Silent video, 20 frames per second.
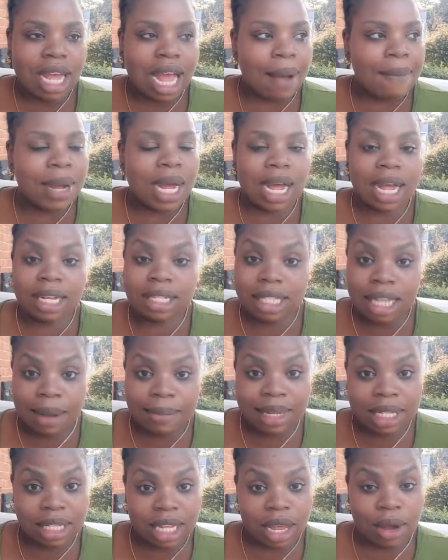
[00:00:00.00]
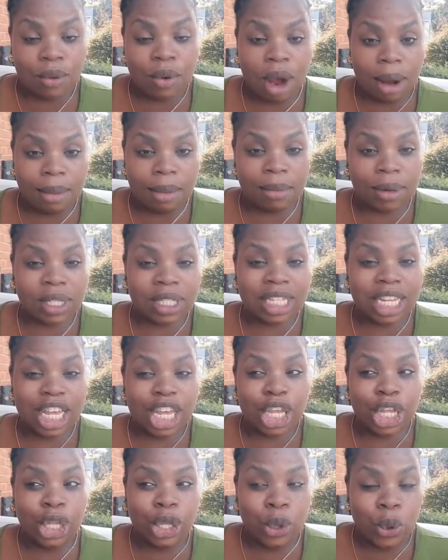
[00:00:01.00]
Because I answer, I say, well, I must
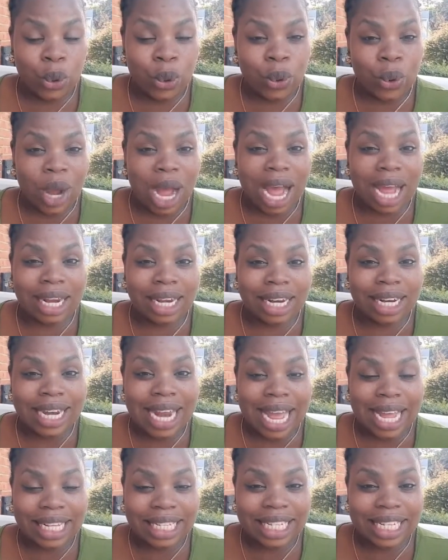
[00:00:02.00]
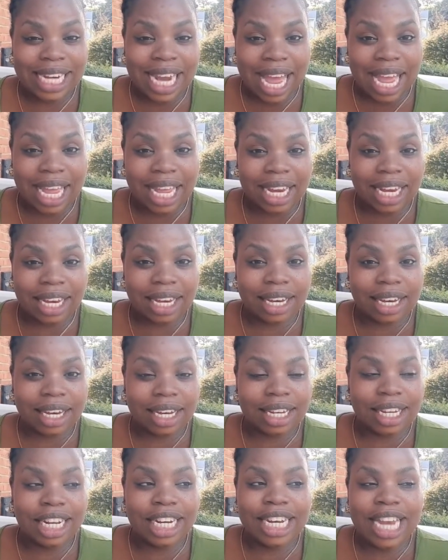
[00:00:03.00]
give you and the
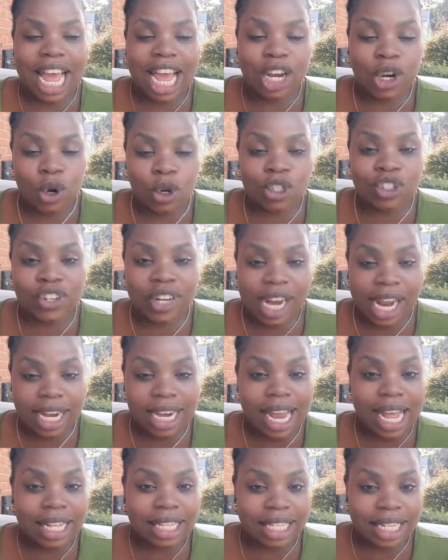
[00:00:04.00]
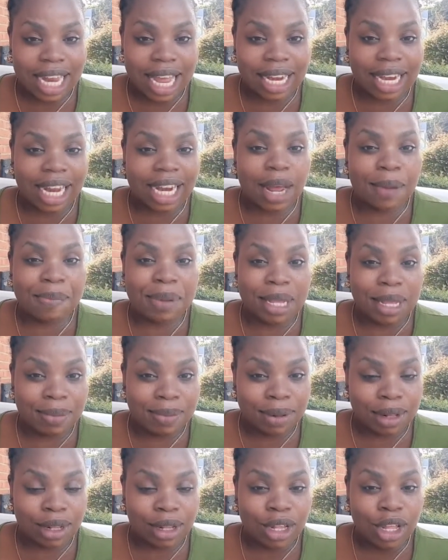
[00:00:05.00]
999 other
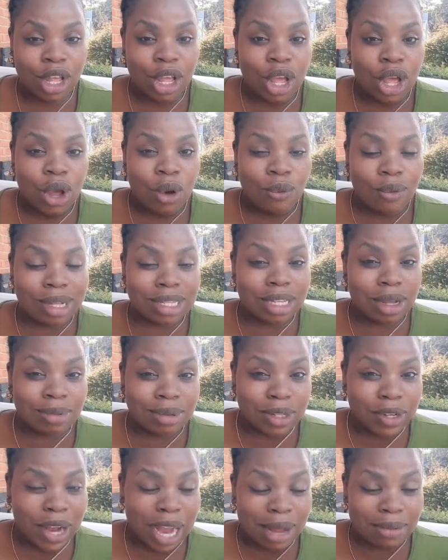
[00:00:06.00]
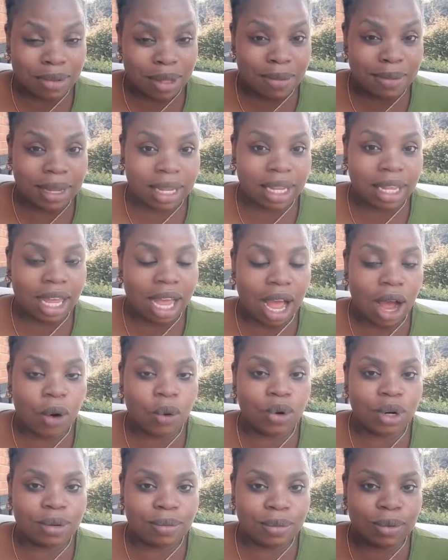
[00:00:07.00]
people will subscribe to me. I
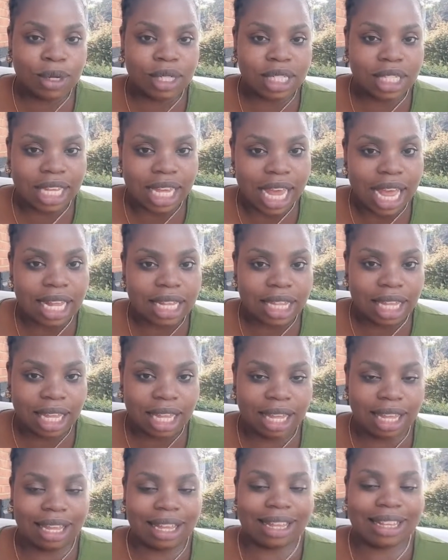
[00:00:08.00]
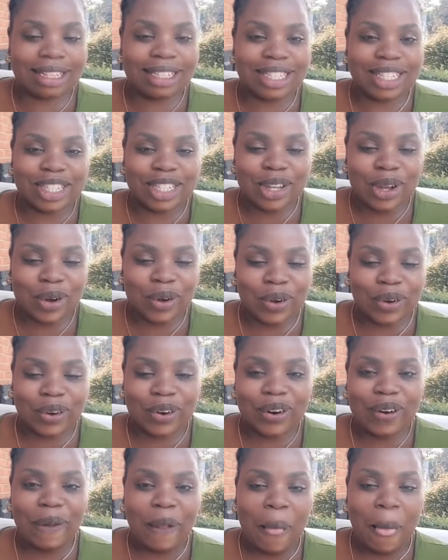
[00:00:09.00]
only must get a thing.
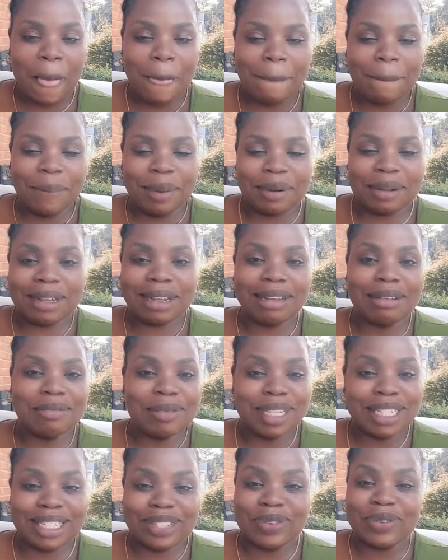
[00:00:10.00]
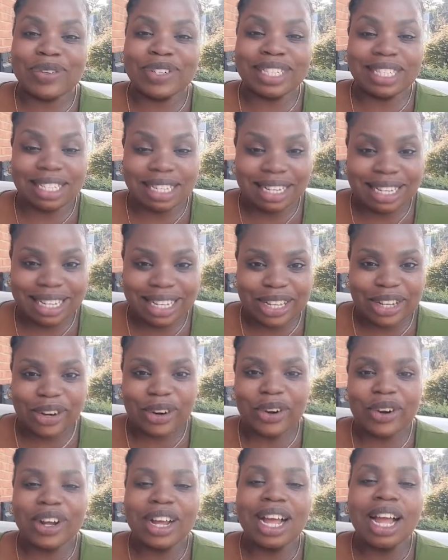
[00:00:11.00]
So, it's so silly, you
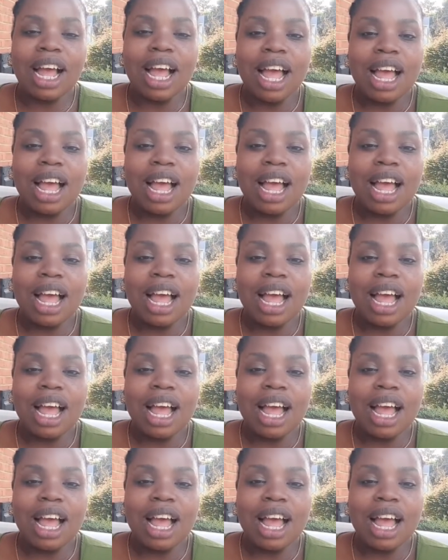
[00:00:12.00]
know.